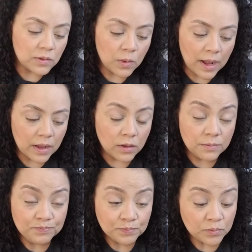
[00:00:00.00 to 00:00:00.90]
a while,
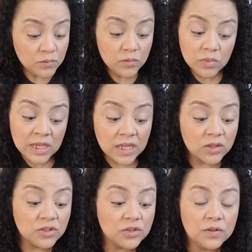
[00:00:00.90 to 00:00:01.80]
either
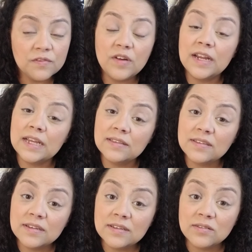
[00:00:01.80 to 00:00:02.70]
due to
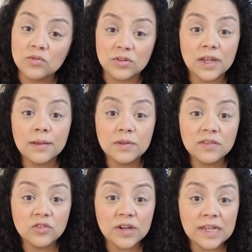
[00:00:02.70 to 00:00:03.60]
finances or time
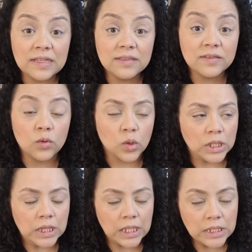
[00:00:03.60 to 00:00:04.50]
constraints or
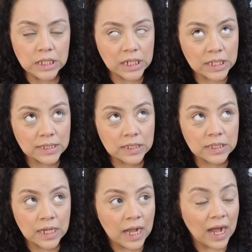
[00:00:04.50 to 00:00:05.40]
laziness,
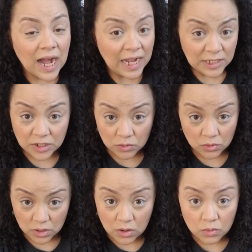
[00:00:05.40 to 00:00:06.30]
I don't
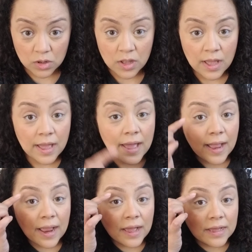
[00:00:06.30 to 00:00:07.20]
go.
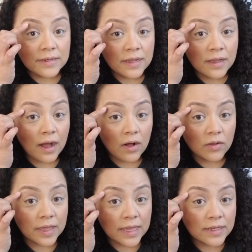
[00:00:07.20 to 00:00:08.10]
And I'll
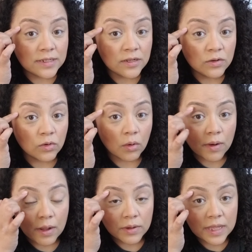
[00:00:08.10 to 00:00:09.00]
get grow
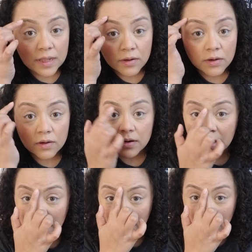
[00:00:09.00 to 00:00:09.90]
out here
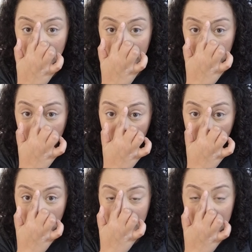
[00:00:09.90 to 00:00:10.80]
and I'll get grow
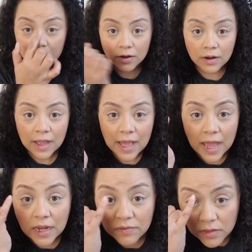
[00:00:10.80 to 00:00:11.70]
out here.
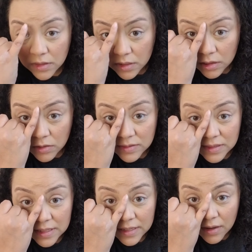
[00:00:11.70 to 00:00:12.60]
And if you look
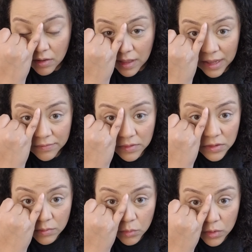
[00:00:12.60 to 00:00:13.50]
closely, I'll have a
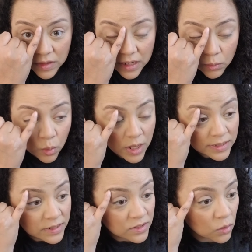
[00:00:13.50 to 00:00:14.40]
little more than I
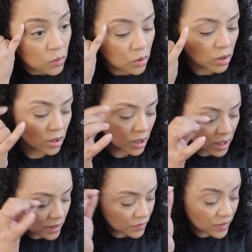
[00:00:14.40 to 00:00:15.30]
want, or
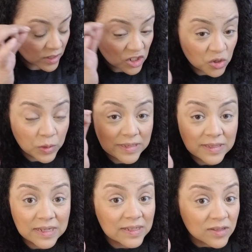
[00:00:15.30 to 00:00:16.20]
the
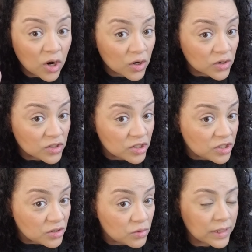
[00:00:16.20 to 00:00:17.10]
tweezing is harder to
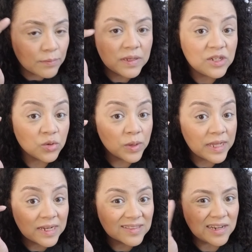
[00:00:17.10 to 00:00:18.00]
do in
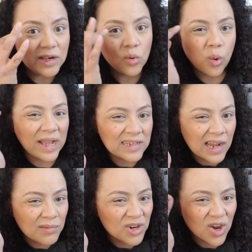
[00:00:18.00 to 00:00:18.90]
between. It's not quite
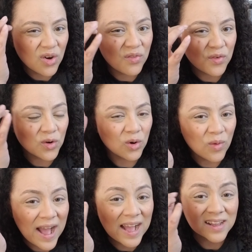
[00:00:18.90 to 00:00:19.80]
time to go for a
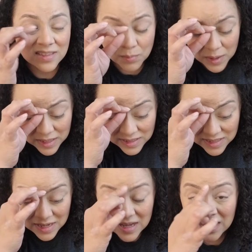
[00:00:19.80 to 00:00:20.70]
wax, but
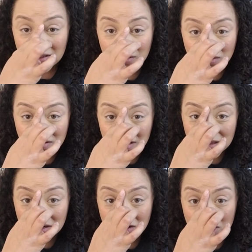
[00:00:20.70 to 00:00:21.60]
there's a
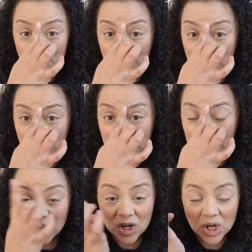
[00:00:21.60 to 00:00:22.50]
little too much
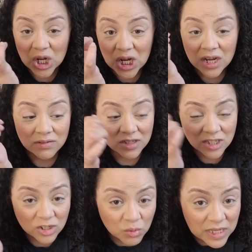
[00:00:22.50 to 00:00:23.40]
there to
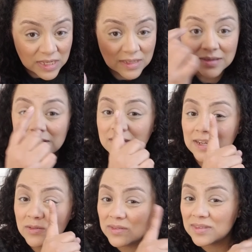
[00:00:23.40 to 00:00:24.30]
tweeze and I
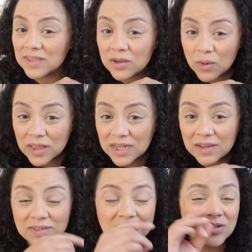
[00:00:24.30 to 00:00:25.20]
don't see well
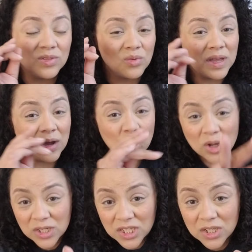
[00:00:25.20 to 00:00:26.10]
enough to do it the way I
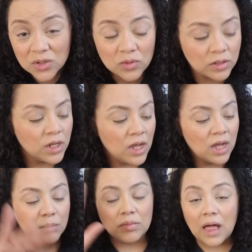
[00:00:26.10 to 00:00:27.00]
want to, and
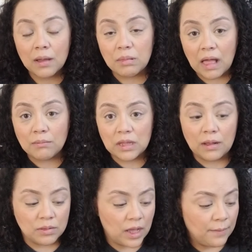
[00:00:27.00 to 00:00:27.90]
blah, blah, blah,
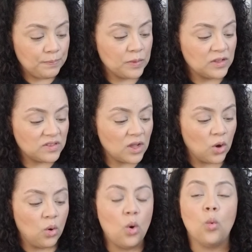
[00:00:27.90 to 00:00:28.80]
blah.
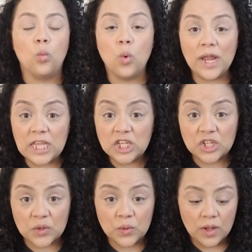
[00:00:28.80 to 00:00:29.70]
So what
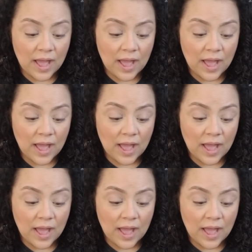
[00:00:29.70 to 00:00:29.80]
do?